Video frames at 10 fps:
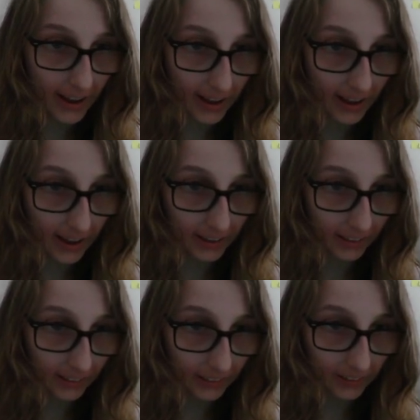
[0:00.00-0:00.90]

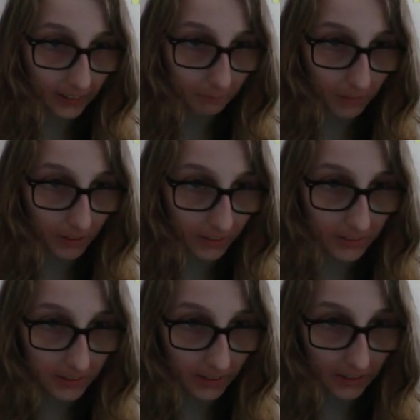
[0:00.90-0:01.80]

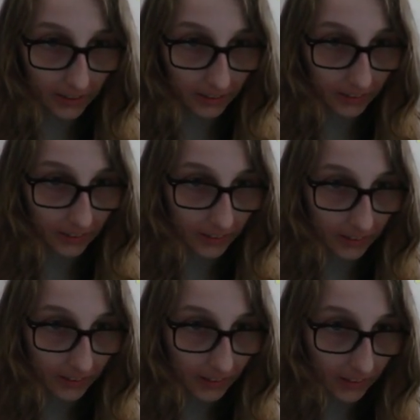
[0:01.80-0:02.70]
element in
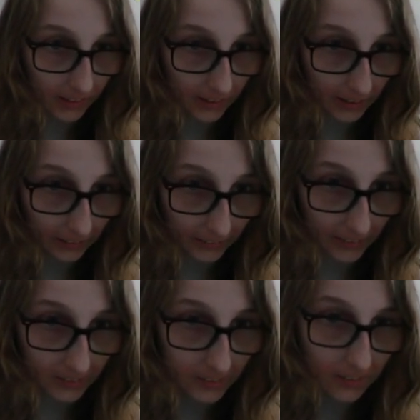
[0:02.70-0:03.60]
a
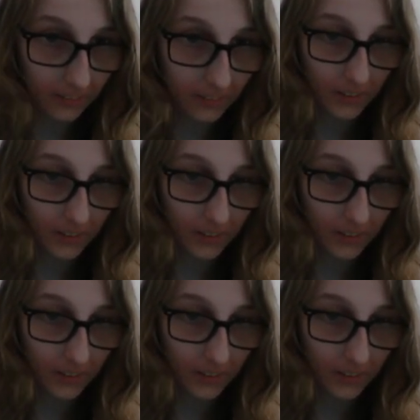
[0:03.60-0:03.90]
list.